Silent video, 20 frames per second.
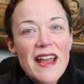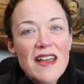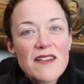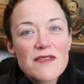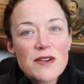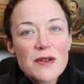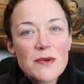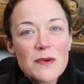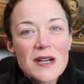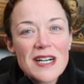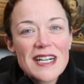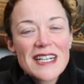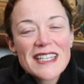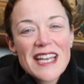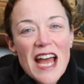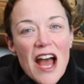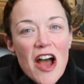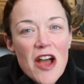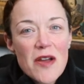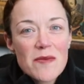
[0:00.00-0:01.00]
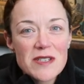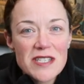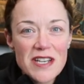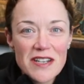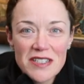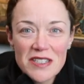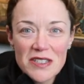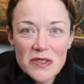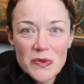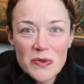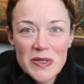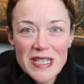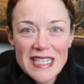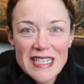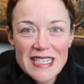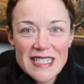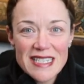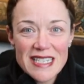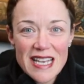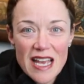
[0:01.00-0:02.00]
everyone, I'm Donna
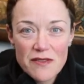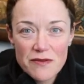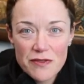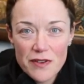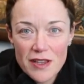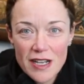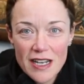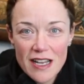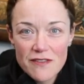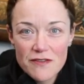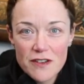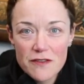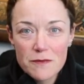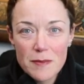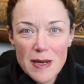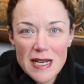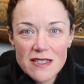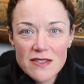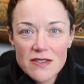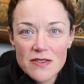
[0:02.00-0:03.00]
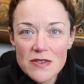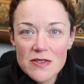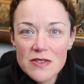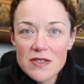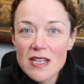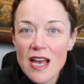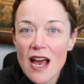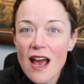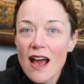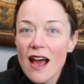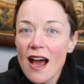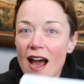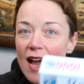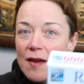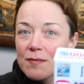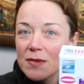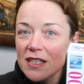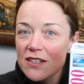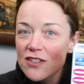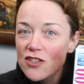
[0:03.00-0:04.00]
Louise, and for the love of puzzles,
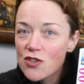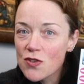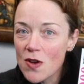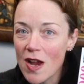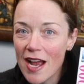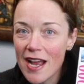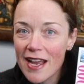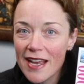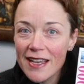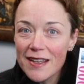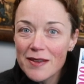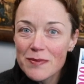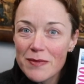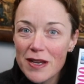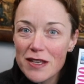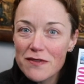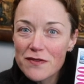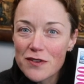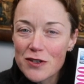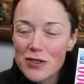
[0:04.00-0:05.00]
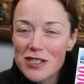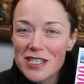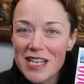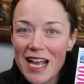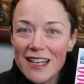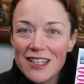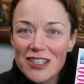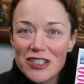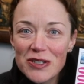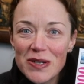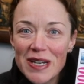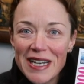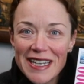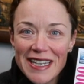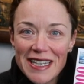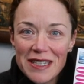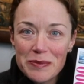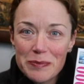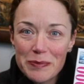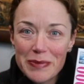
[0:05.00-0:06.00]
I'm gonna try my first color
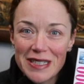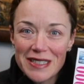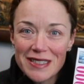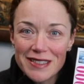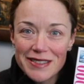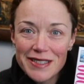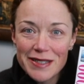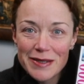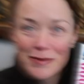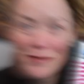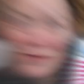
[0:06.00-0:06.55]
gradient build.